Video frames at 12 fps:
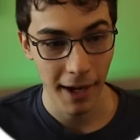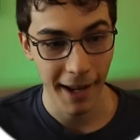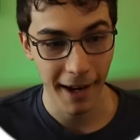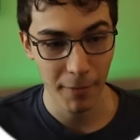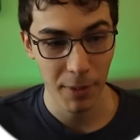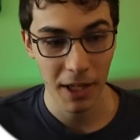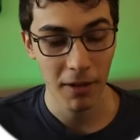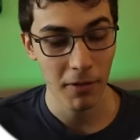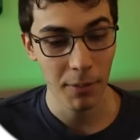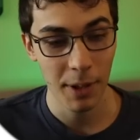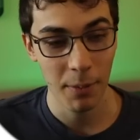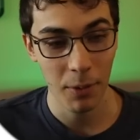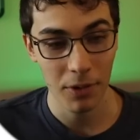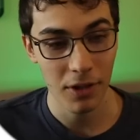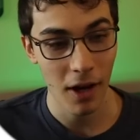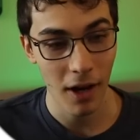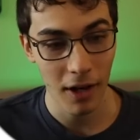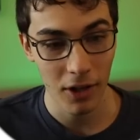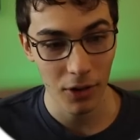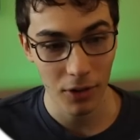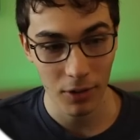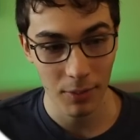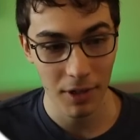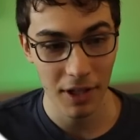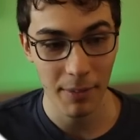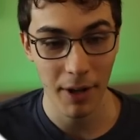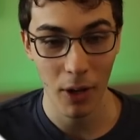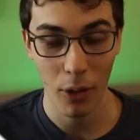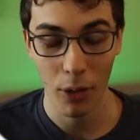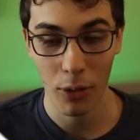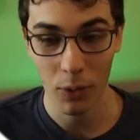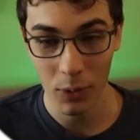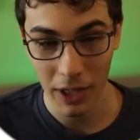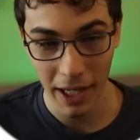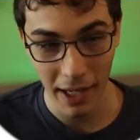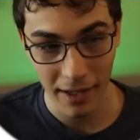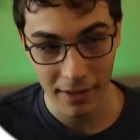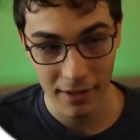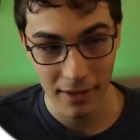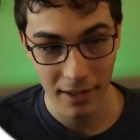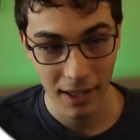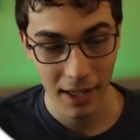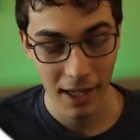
And I've been hearing people talk a little bit about 3x,